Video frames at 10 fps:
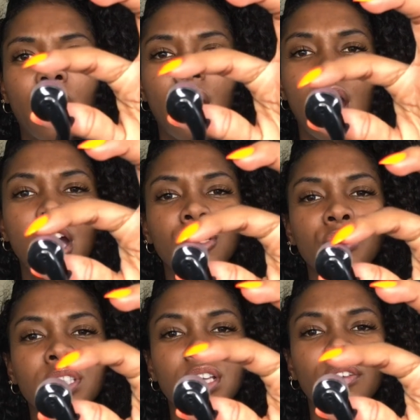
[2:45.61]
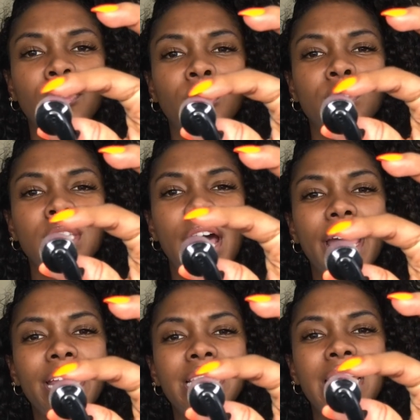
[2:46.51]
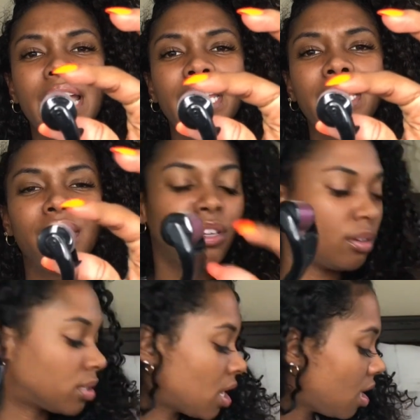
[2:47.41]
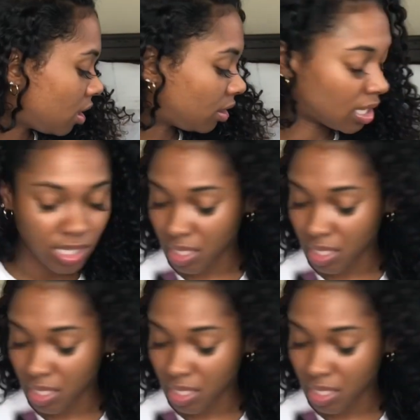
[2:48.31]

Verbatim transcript: hundreds of little tiny tiny needles this